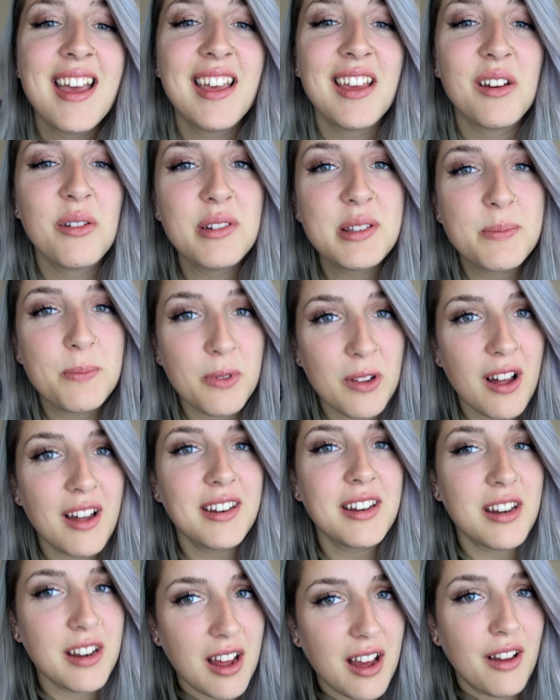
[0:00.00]
it was
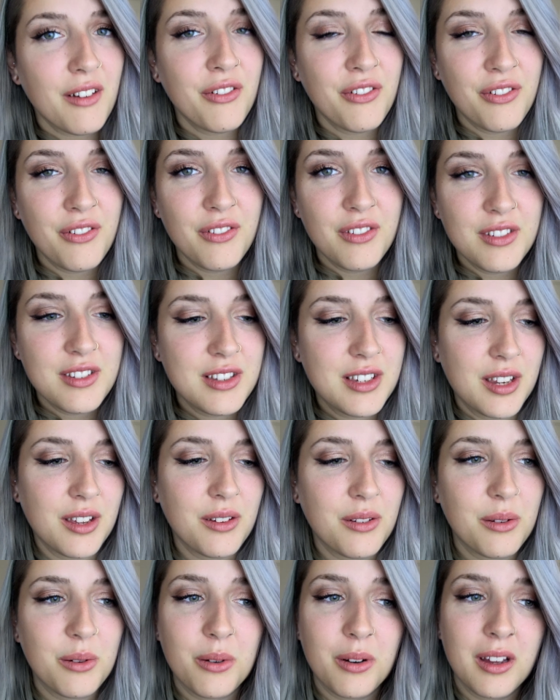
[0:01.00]
blonde enough
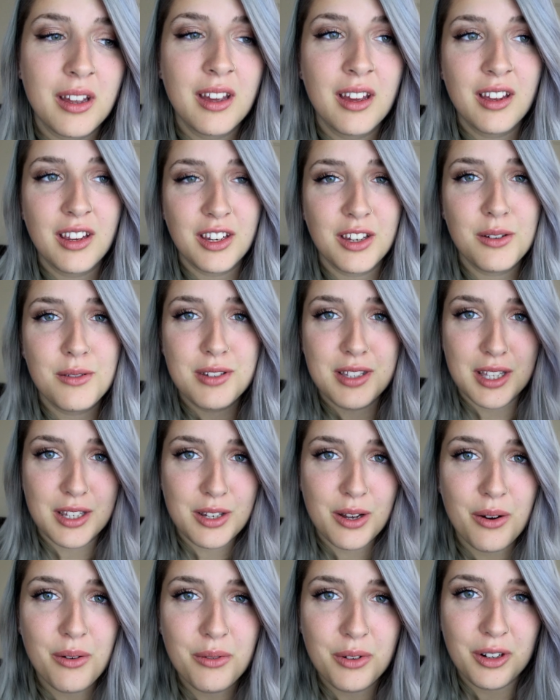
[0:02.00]
to use the
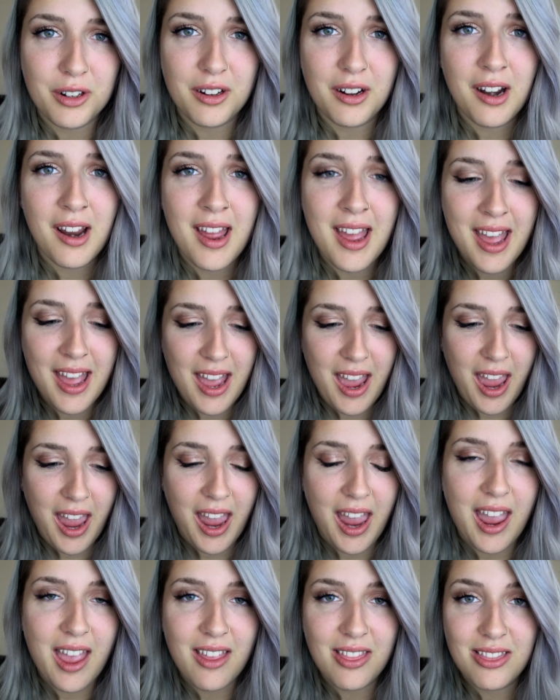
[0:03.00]
toner
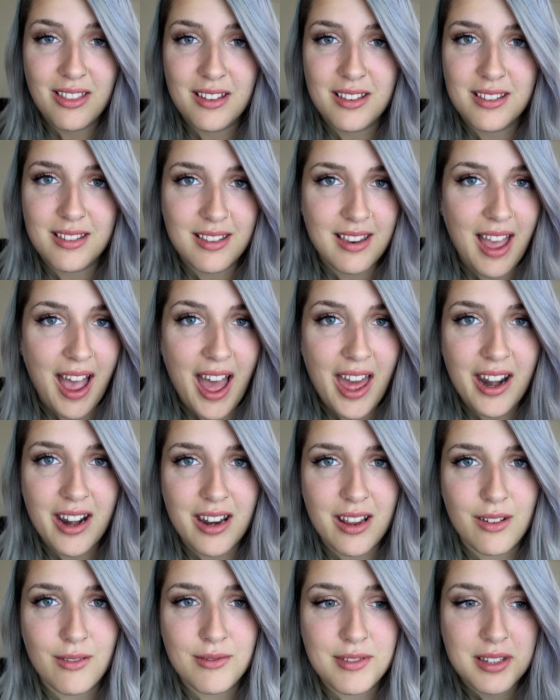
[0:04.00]
and the
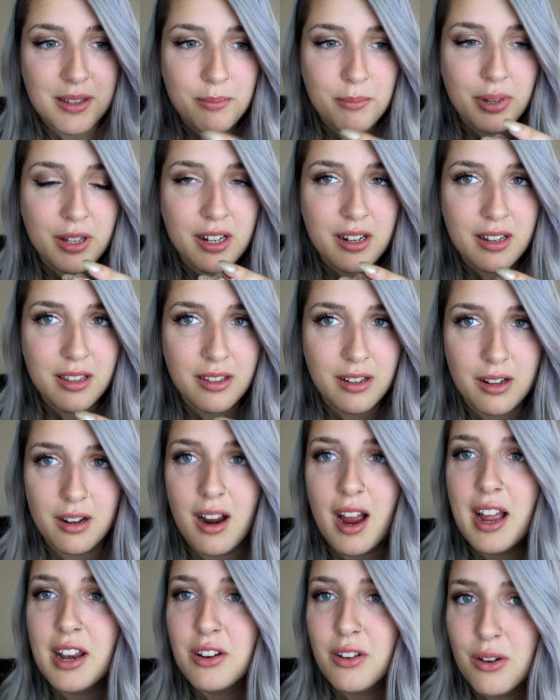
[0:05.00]
additives and put it in
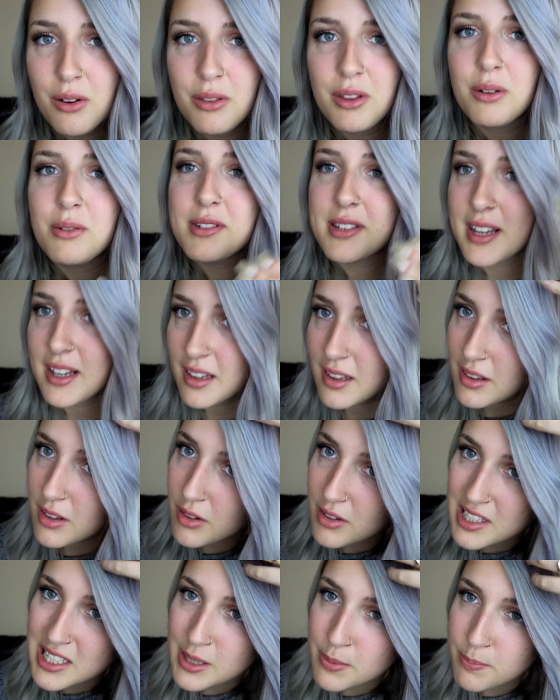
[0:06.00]
there. I know there was like a
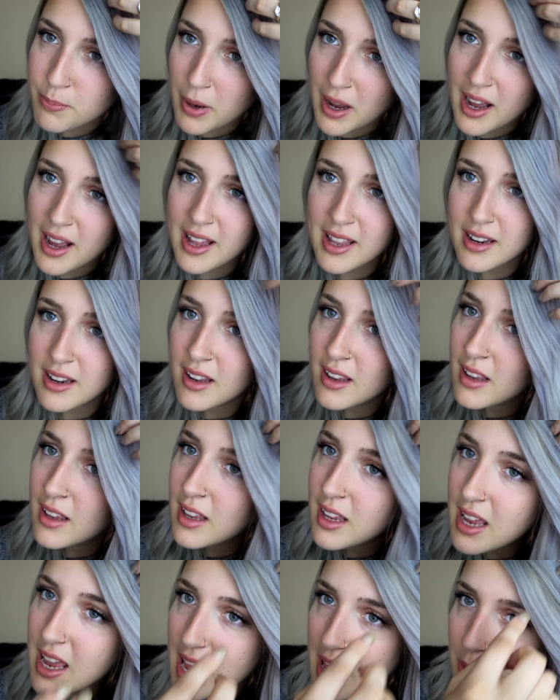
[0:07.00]
little spot
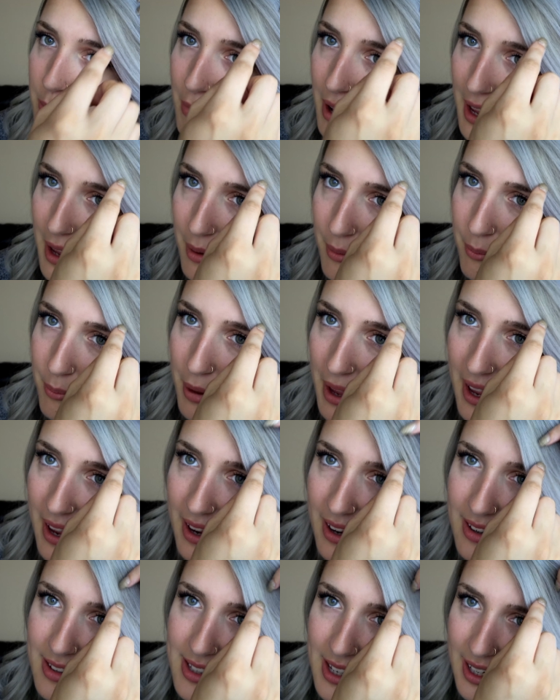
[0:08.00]
in my
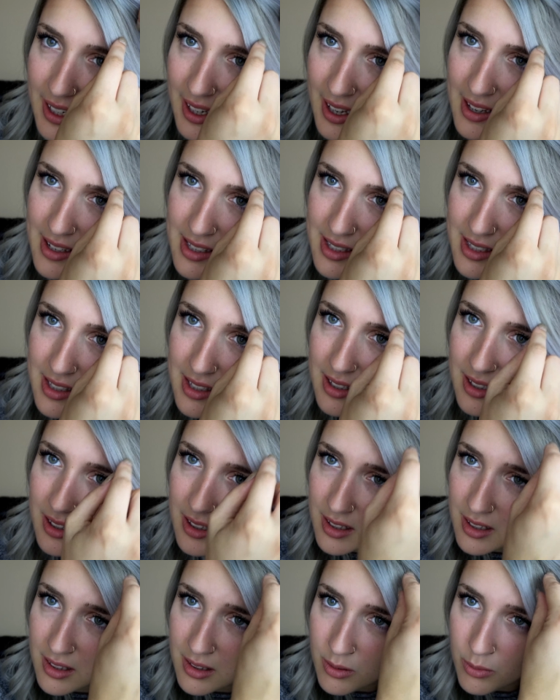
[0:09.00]
bangs, I guess,
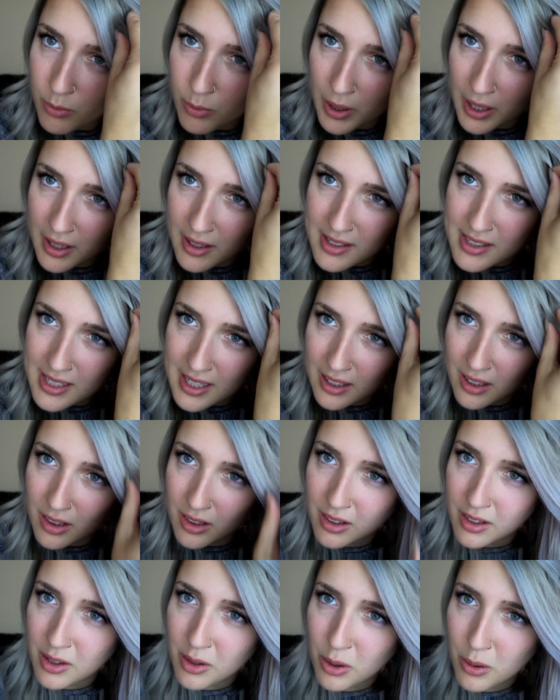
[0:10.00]
where it's like a
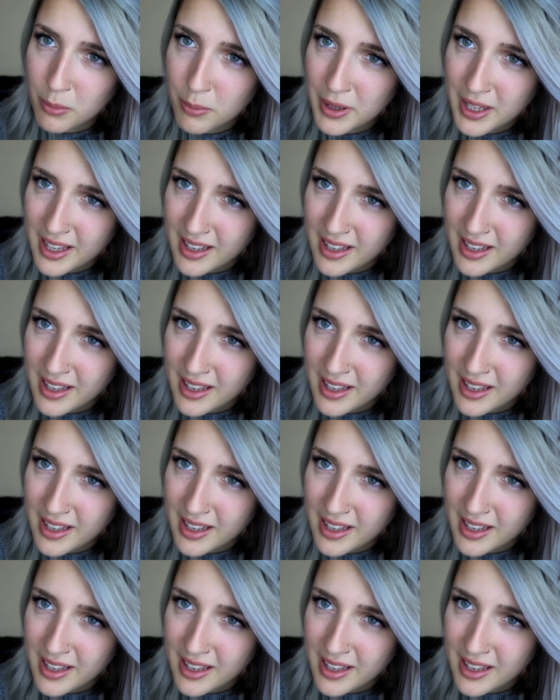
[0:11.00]
little